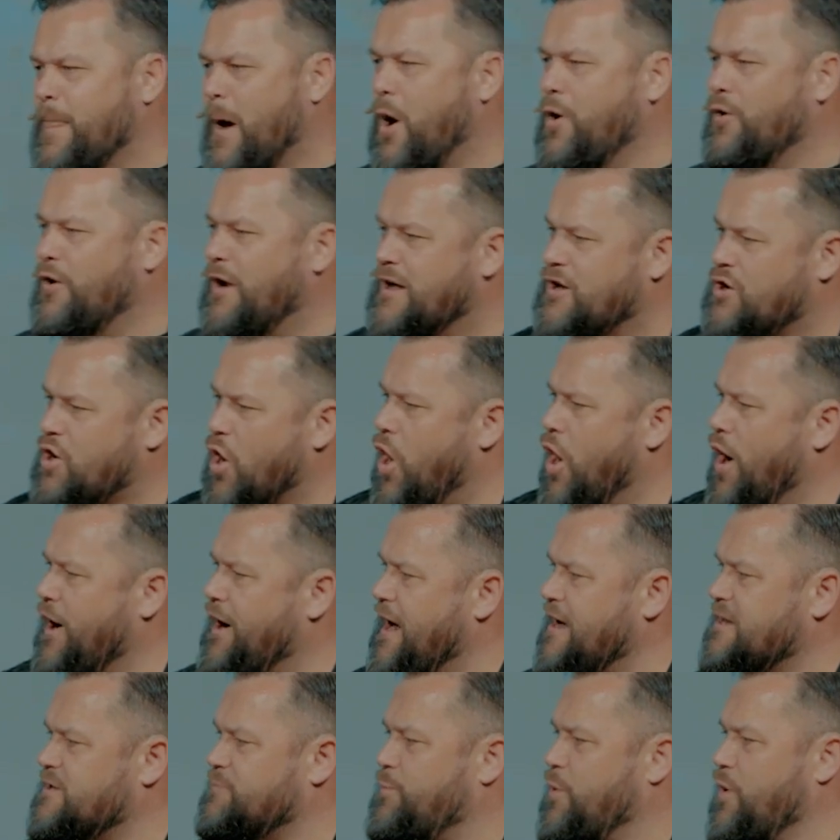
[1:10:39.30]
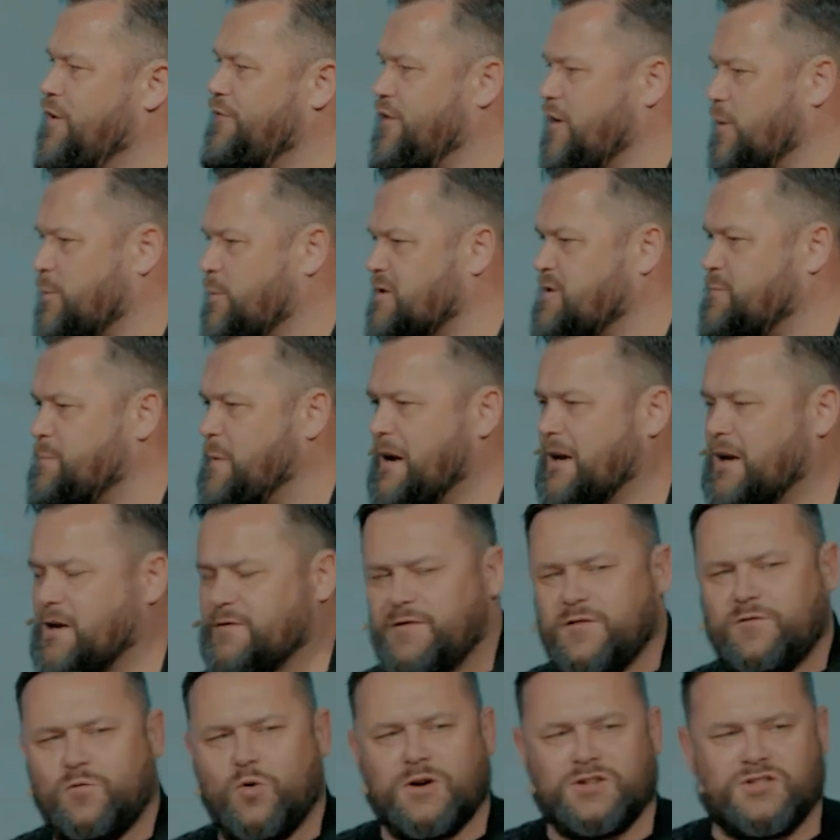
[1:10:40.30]
Only God has perfect
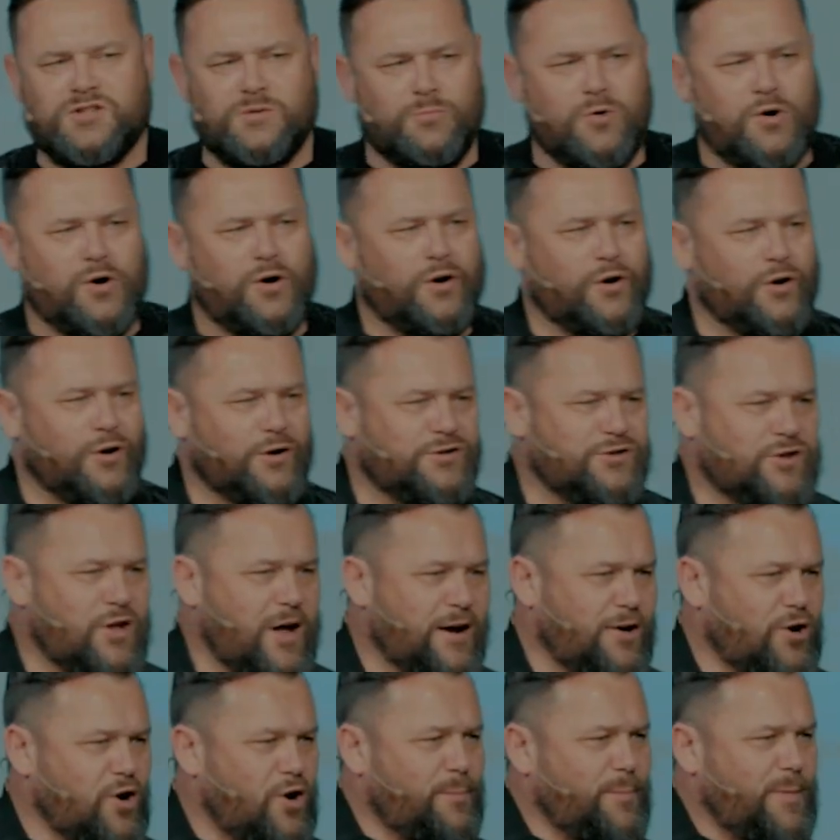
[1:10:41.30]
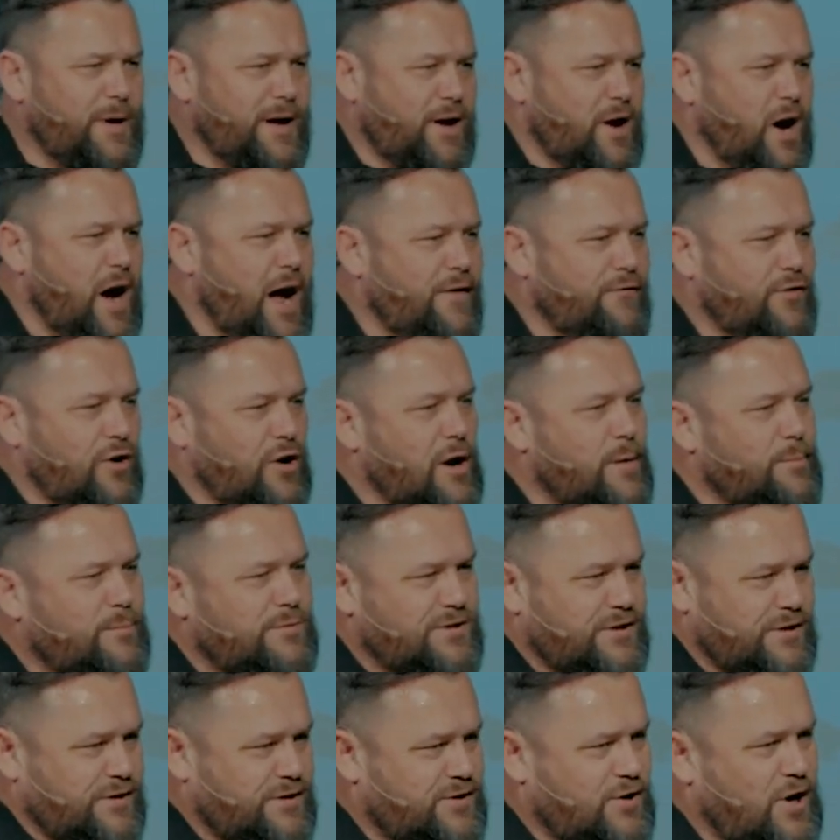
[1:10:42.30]
perspective of what tomorrow looks like, not me. I have
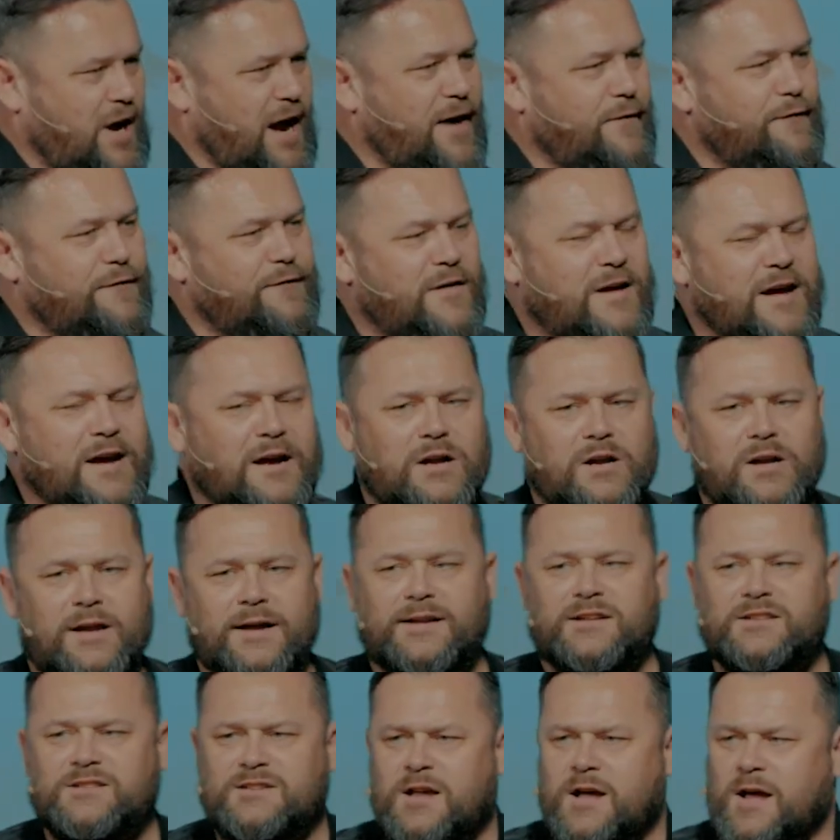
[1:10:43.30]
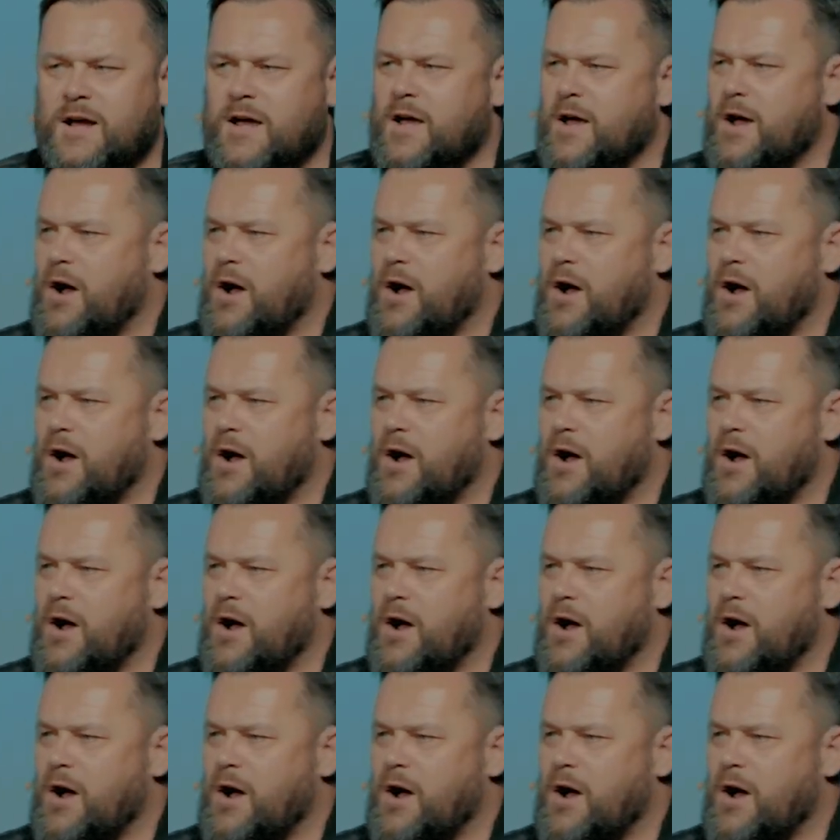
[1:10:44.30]
glimpses. I have inklings.